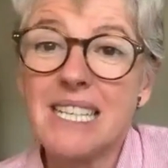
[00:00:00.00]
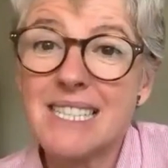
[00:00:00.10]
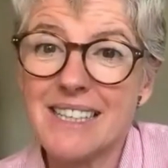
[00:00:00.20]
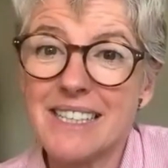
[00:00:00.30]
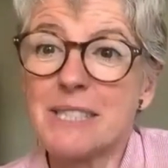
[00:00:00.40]

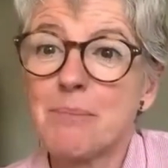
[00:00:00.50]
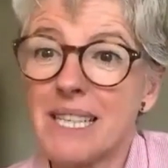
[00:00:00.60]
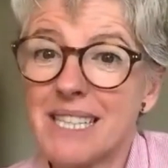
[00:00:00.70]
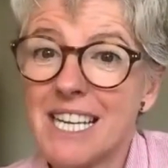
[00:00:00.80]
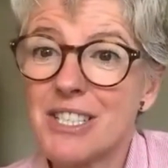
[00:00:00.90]
their
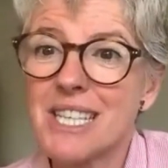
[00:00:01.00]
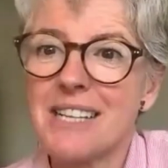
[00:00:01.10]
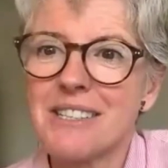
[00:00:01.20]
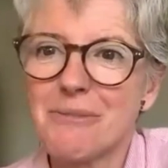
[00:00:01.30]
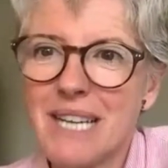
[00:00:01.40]

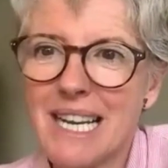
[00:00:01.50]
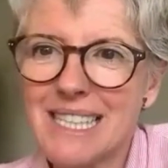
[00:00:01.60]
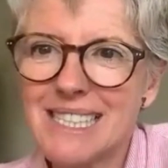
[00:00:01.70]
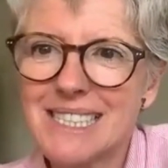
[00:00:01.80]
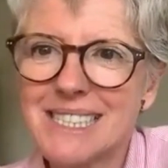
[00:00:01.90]
expectations. Are they
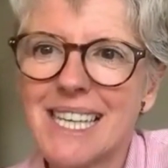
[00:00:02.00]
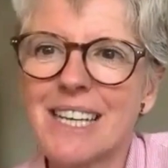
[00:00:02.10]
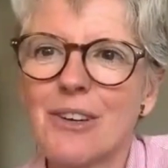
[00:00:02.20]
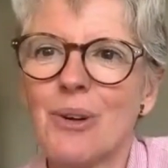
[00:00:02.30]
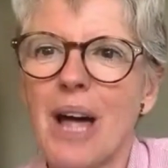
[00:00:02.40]

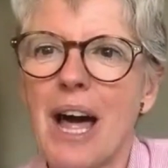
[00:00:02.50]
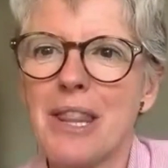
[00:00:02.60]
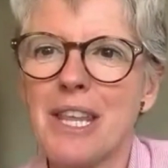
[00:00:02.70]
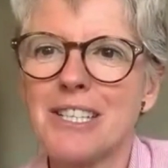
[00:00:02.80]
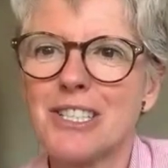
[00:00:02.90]
realistic,
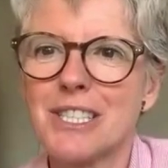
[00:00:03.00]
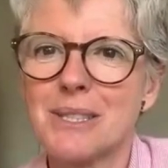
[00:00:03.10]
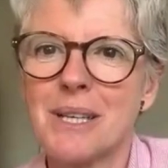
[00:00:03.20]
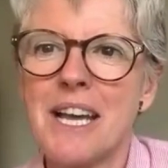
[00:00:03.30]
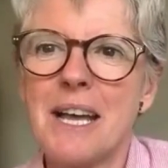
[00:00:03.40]
or are they
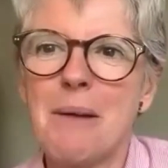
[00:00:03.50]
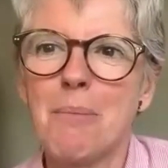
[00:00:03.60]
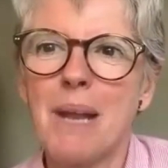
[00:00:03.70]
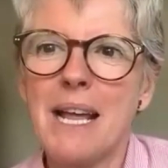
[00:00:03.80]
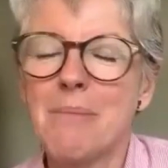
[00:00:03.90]
just
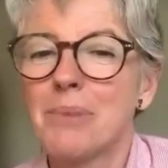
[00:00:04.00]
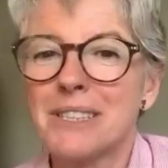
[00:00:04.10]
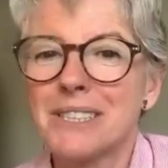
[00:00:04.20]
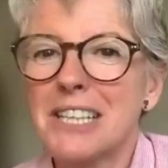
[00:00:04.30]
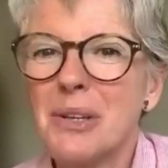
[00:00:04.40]

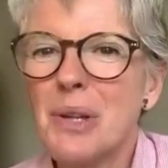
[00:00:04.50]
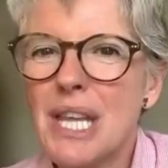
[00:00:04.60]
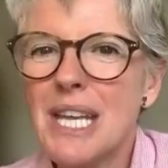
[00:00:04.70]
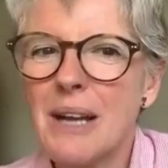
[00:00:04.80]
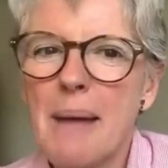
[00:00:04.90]
because I
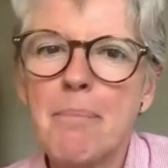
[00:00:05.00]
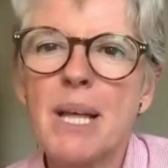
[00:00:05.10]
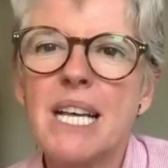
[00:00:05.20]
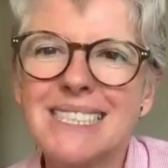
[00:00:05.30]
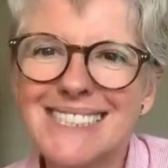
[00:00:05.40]
don't think
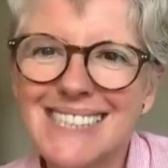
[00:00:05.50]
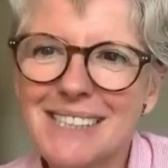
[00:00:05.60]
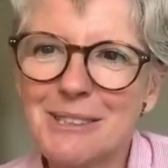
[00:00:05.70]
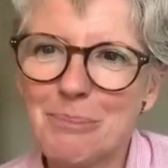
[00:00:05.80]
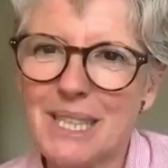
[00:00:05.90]
a
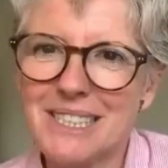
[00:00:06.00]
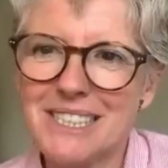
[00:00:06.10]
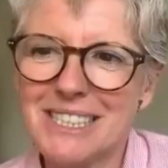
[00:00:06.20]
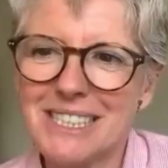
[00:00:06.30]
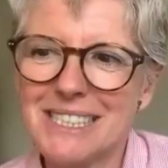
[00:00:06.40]
single
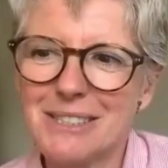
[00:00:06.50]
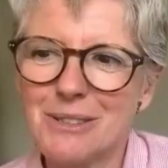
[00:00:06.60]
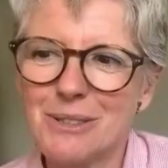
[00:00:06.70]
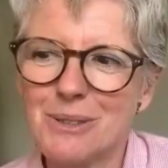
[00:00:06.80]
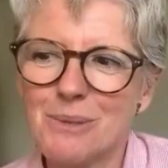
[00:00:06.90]
person
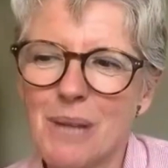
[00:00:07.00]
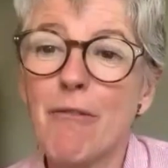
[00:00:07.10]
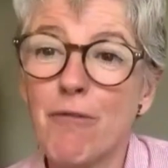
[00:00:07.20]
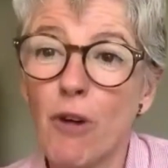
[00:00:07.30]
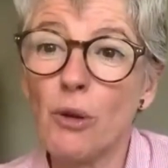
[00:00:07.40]
is
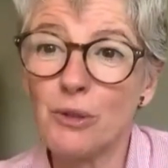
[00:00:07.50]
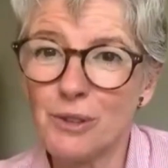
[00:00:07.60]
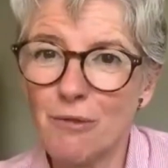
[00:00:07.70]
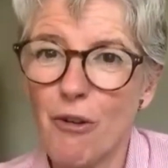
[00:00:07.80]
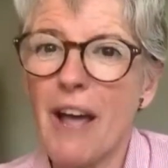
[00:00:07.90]
at
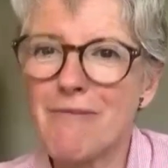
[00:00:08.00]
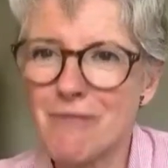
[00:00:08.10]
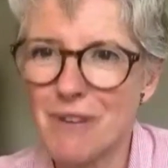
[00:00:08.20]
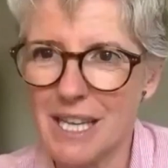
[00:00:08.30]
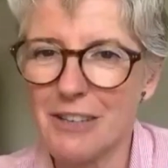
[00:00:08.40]
fault for
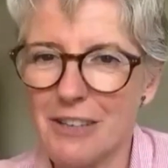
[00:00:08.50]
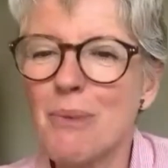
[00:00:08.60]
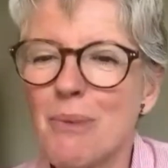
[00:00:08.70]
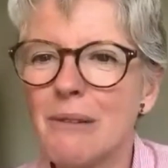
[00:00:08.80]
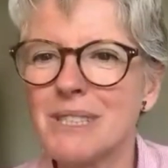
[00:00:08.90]

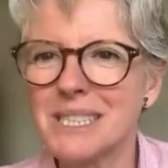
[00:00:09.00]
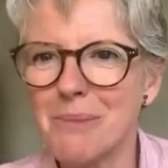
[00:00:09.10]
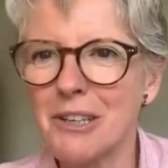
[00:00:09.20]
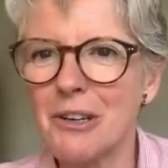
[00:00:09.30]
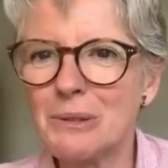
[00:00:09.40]
everything. Normally
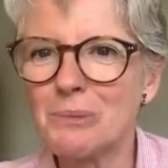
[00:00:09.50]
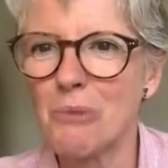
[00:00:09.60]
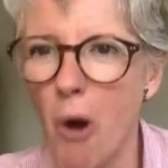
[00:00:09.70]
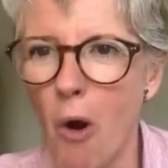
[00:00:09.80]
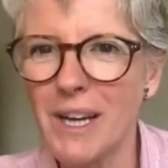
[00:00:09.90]
when something
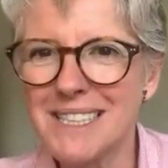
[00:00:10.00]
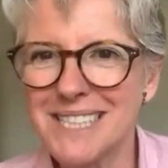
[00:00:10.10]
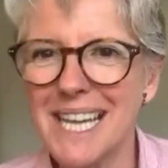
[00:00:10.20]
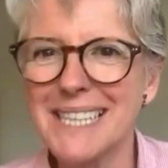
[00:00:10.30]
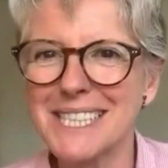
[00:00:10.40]
goes
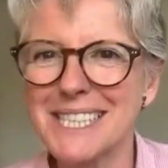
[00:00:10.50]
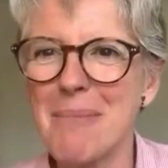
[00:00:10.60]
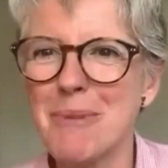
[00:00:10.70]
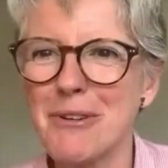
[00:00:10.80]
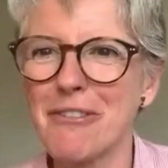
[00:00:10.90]
wrong, it
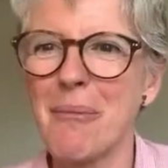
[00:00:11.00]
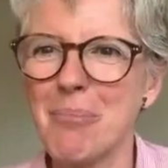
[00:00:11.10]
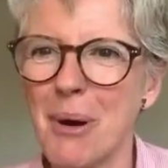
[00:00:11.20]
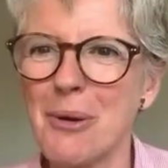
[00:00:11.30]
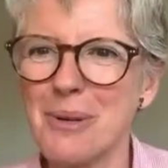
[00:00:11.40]
takes a number
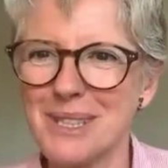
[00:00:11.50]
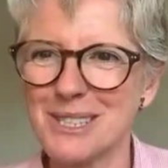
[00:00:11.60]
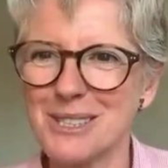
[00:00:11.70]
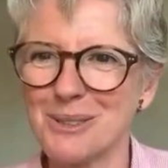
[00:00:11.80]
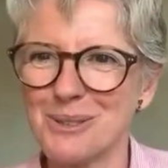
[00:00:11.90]
of
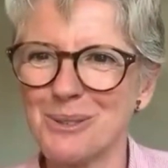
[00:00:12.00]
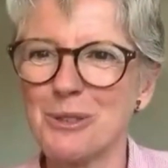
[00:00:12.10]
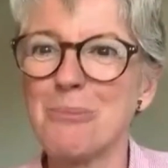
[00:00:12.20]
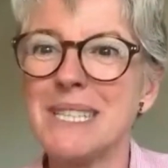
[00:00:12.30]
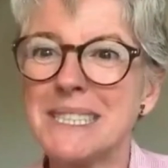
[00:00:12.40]
components to